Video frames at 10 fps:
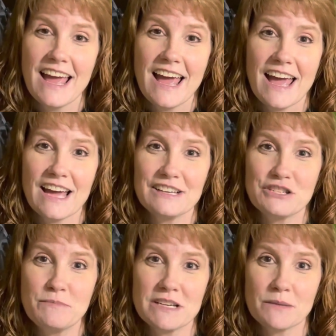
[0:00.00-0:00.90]
and
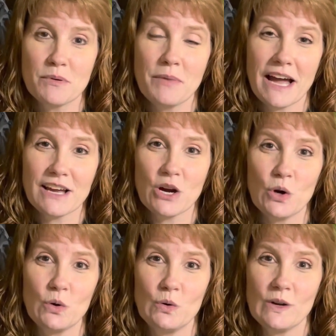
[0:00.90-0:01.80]
she picked up a pine
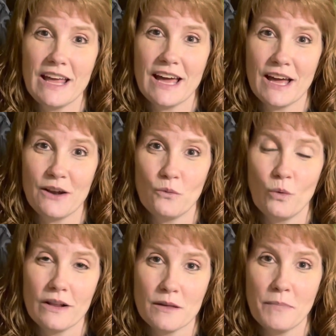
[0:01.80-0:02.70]
cone and
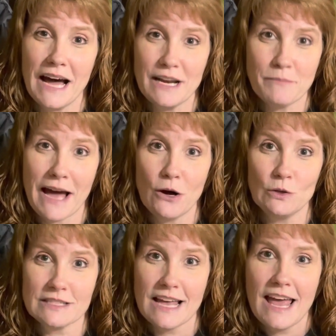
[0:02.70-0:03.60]
one of the pine
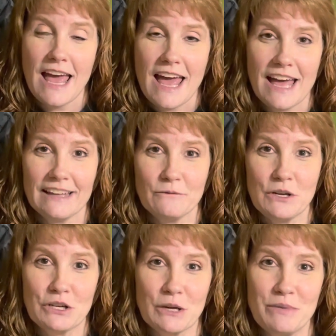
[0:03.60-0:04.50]
boughs, and we
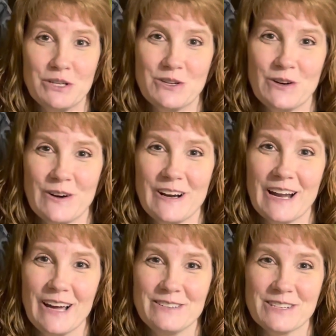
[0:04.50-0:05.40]
took a picture, and
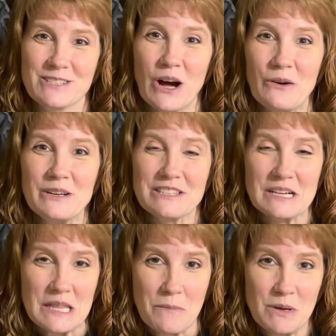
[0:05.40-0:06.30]
I just always look
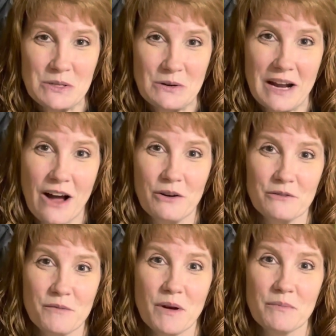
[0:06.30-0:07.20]
at that picture now and
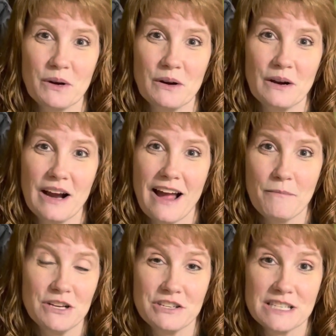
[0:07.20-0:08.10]
remember how
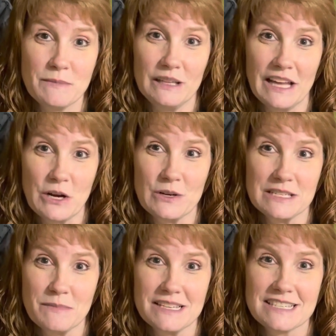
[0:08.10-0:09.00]
much it smelled like
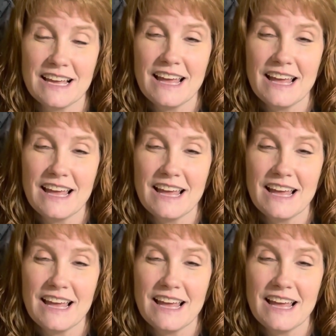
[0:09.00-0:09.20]
Christmas.